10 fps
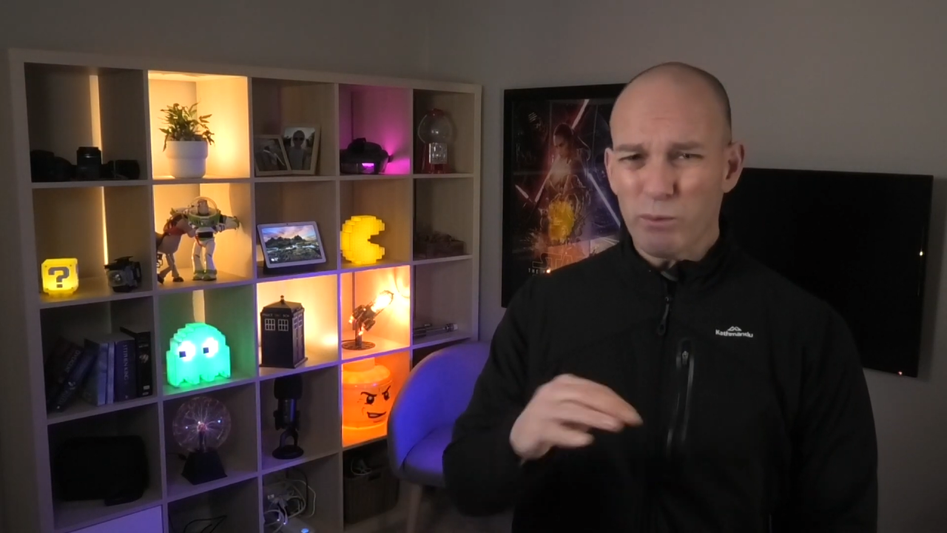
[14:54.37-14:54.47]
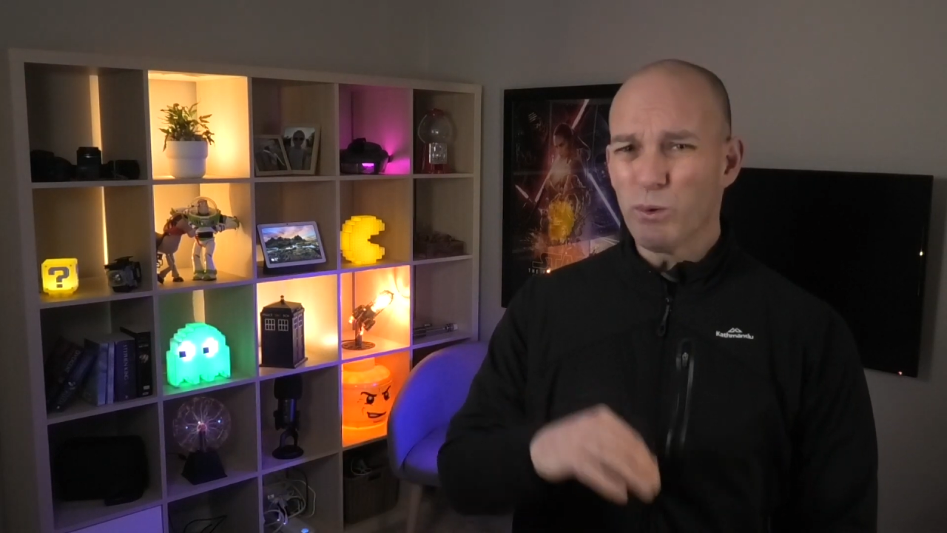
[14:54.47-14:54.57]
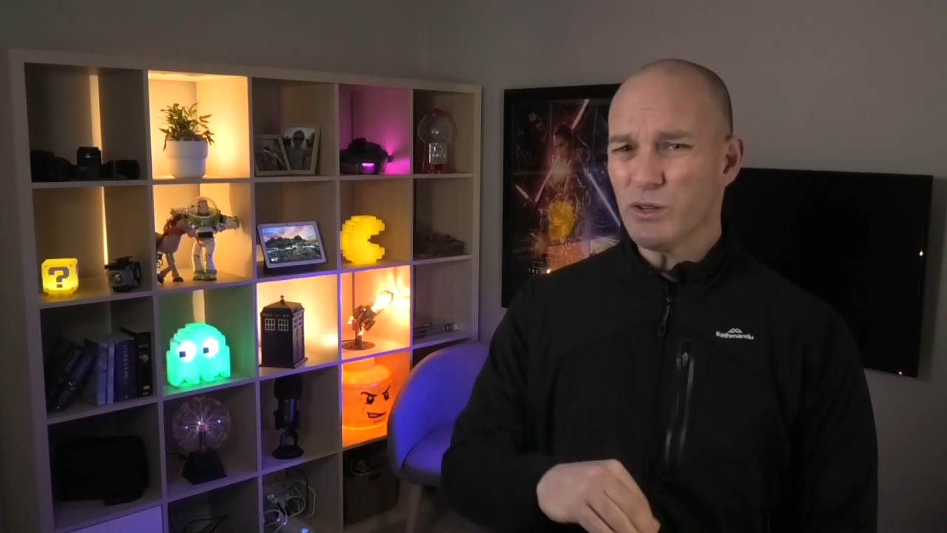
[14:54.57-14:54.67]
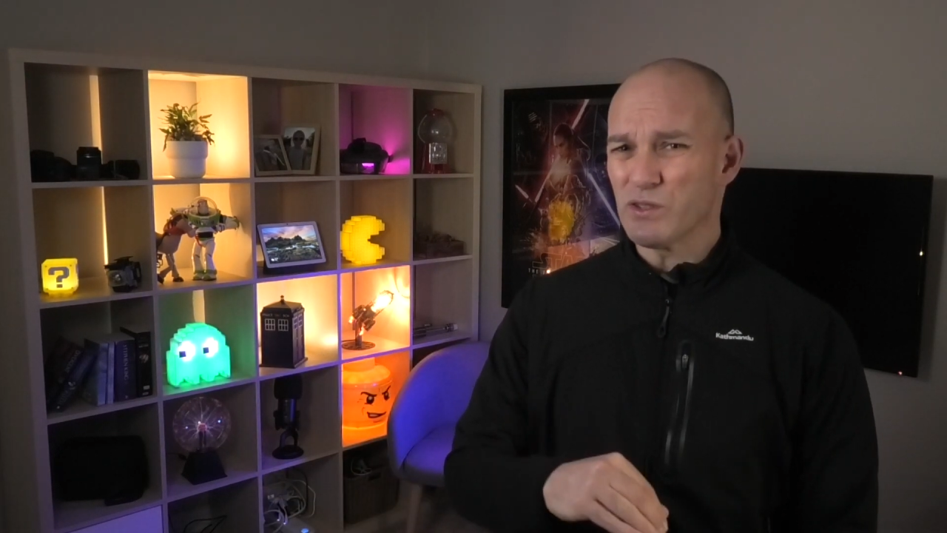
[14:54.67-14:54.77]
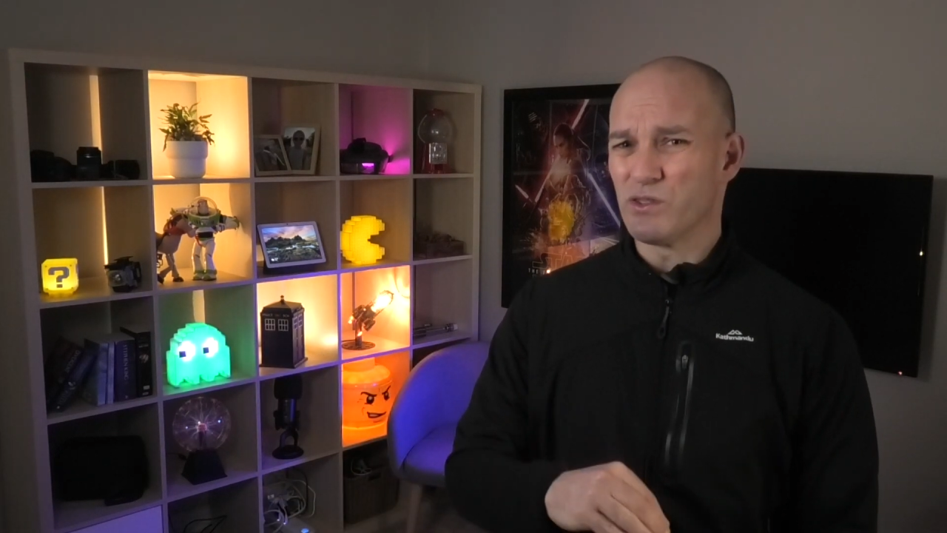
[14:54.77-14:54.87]
we're
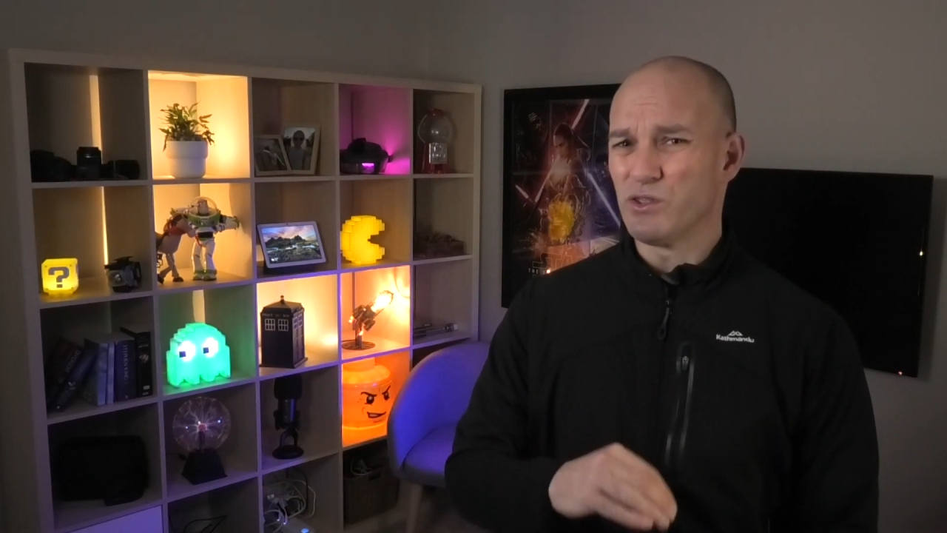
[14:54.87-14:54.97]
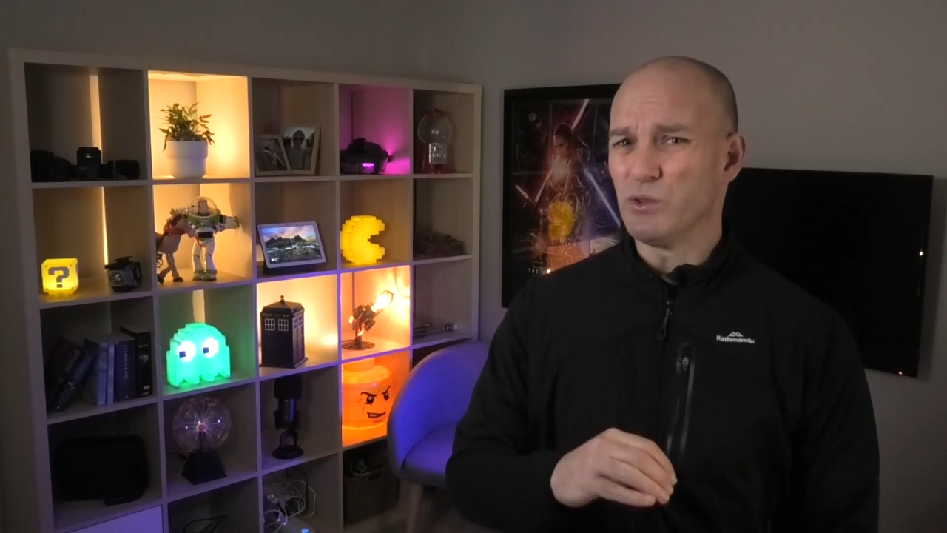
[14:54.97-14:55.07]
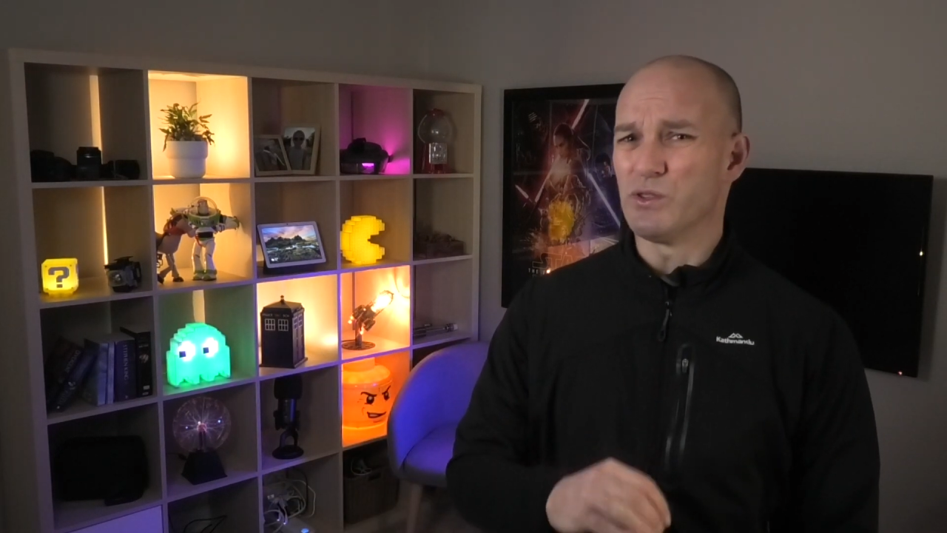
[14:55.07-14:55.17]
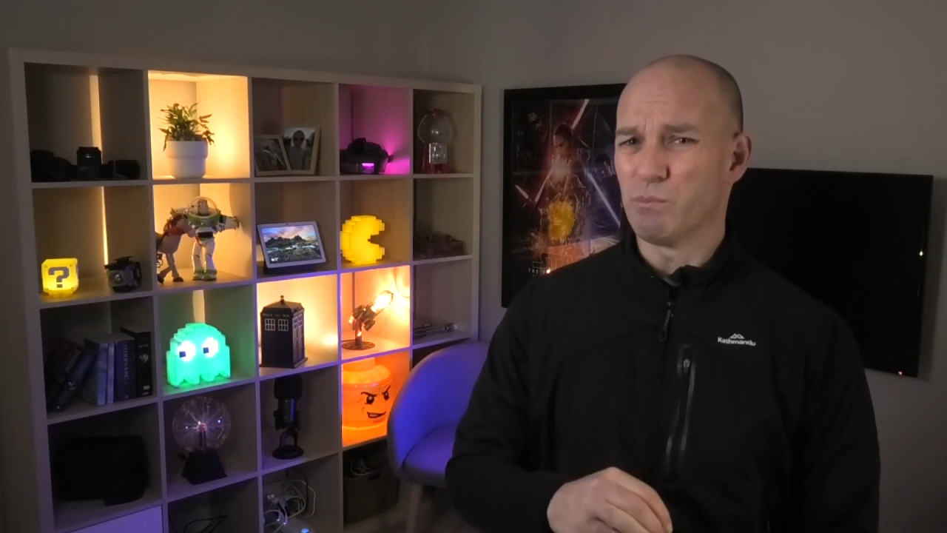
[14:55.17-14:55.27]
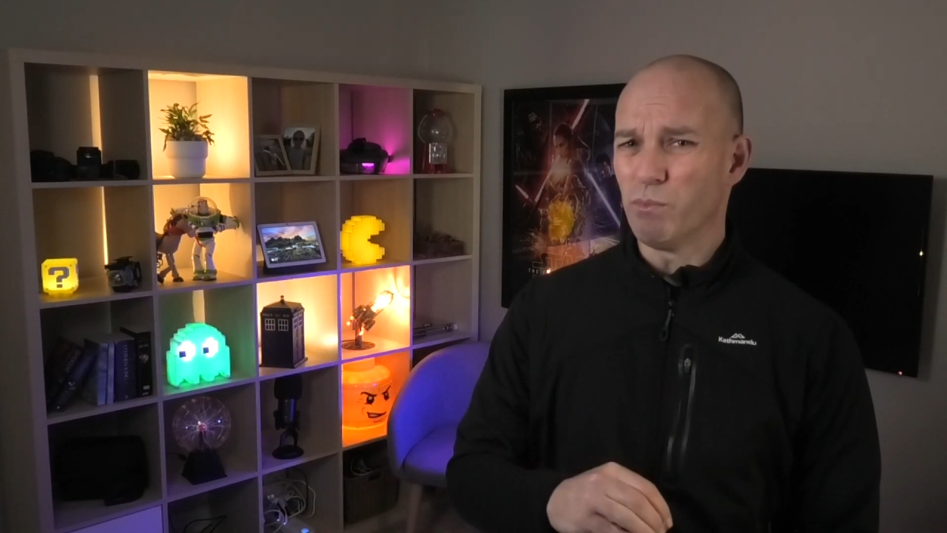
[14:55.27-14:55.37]
just too
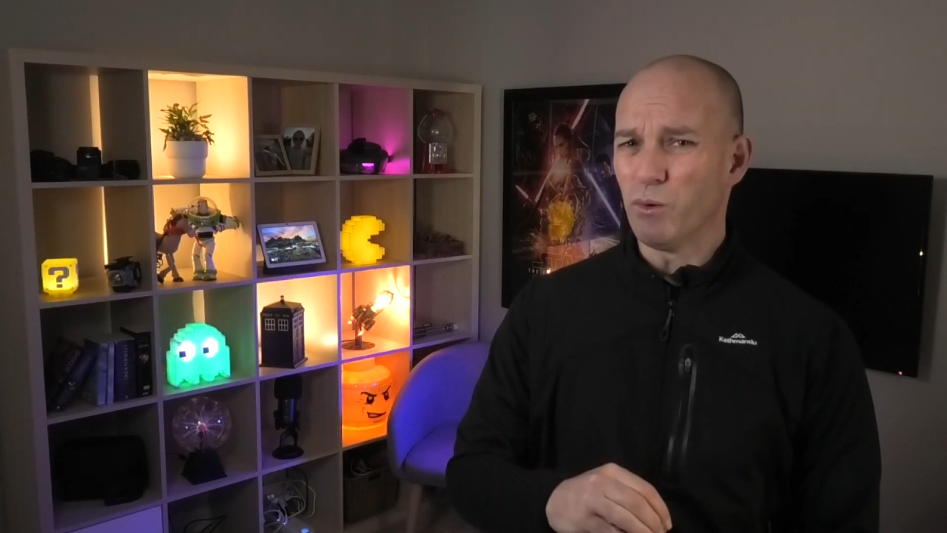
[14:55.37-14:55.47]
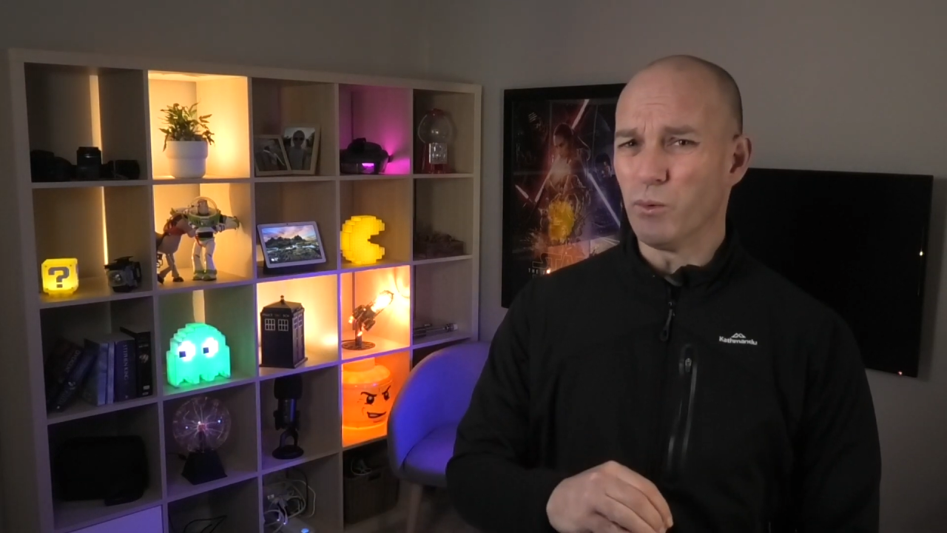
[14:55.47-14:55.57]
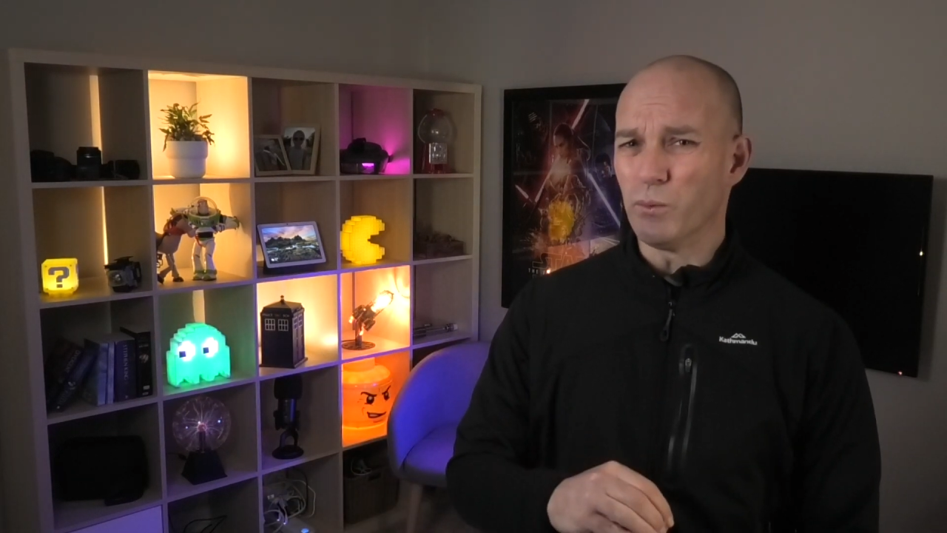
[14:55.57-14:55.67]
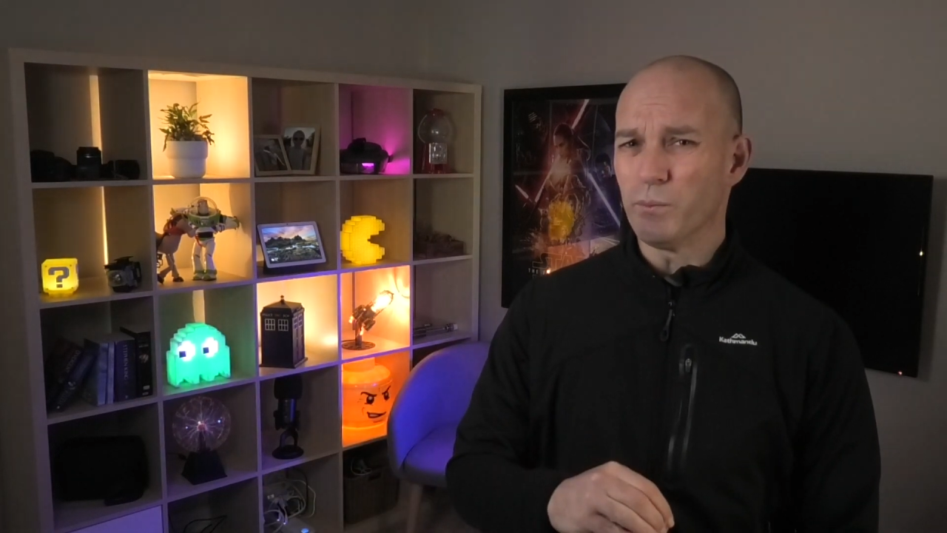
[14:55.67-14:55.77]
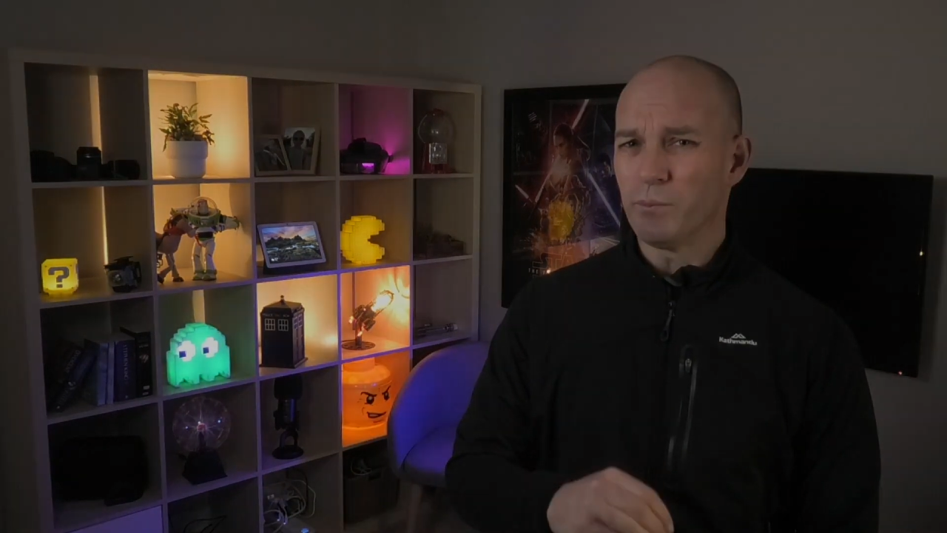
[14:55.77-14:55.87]
small.